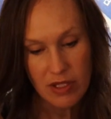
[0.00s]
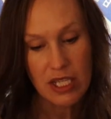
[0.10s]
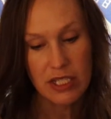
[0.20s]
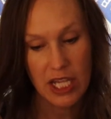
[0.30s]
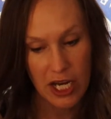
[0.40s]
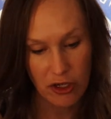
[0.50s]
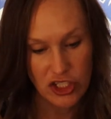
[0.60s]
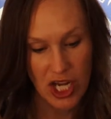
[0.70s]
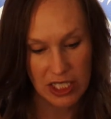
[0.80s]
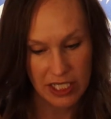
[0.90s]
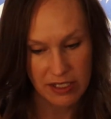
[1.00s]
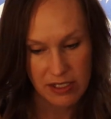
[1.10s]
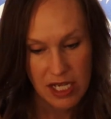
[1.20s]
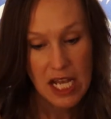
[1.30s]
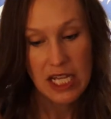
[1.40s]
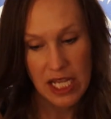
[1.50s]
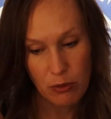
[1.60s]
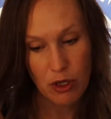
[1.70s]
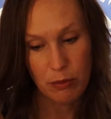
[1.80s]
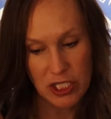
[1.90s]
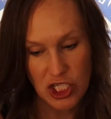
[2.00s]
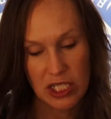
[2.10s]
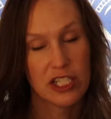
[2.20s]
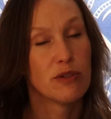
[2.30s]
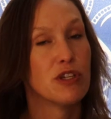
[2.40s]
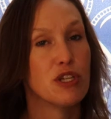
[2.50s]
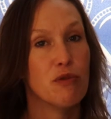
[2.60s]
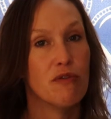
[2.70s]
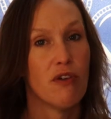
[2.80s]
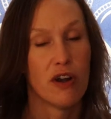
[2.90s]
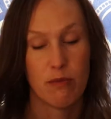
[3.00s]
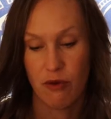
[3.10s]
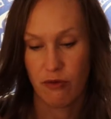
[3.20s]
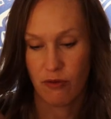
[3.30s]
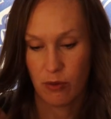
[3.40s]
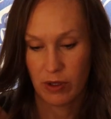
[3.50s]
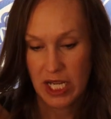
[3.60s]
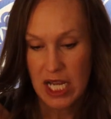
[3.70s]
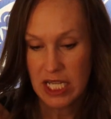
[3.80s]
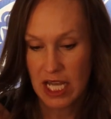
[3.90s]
They are jealous. They will be jealous when you move on and move forward.